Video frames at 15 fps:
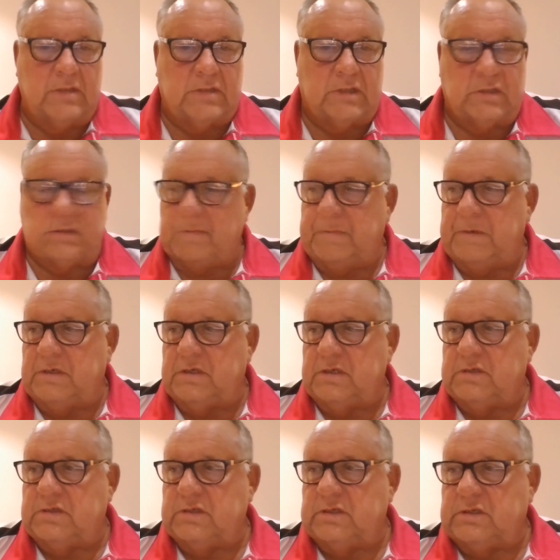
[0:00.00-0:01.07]
so, so
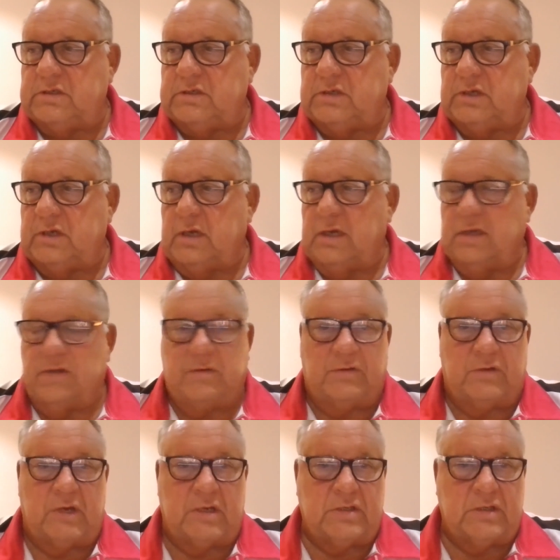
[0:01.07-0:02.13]
Peter is, is not only
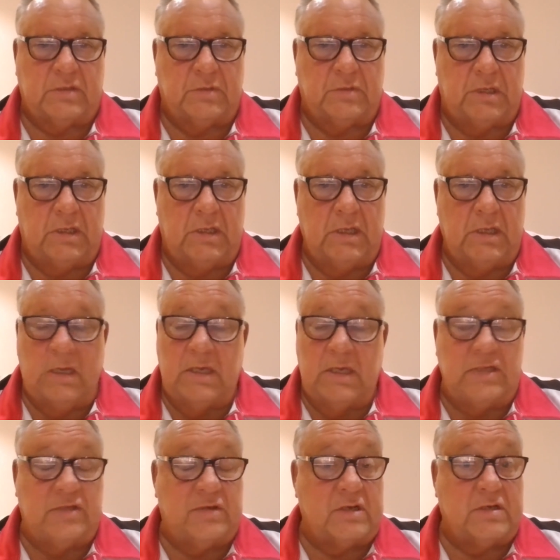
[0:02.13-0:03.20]
thrashing me,
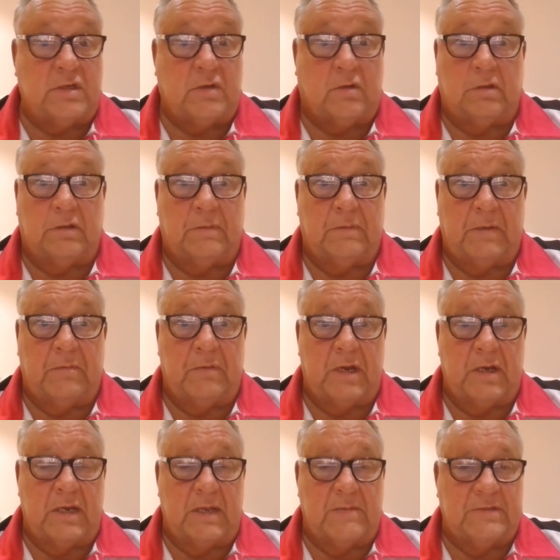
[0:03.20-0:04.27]
he's thrashing all the big
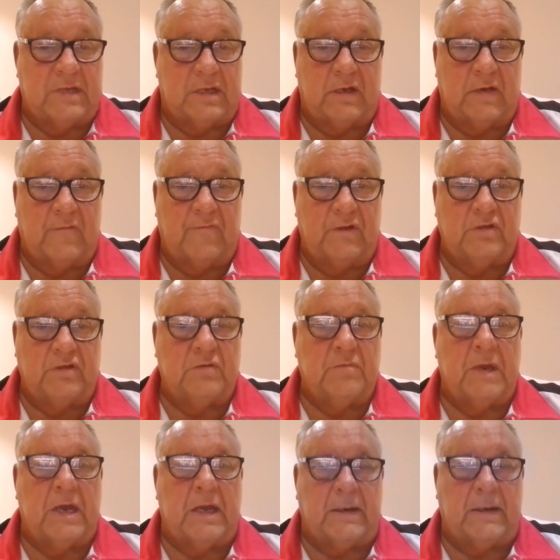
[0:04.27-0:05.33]
brand names. I don't feel too
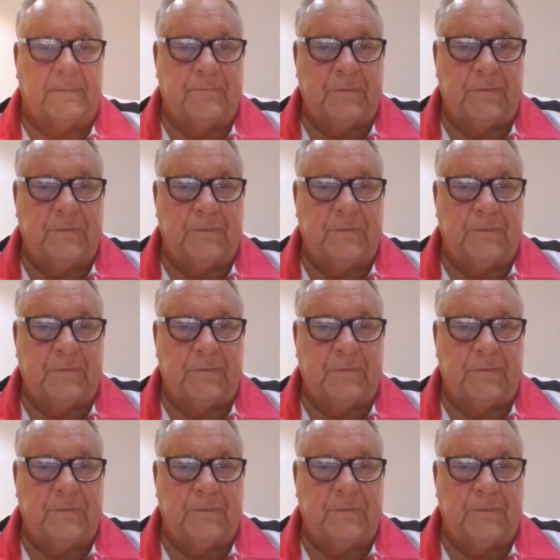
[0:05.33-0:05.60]
bad.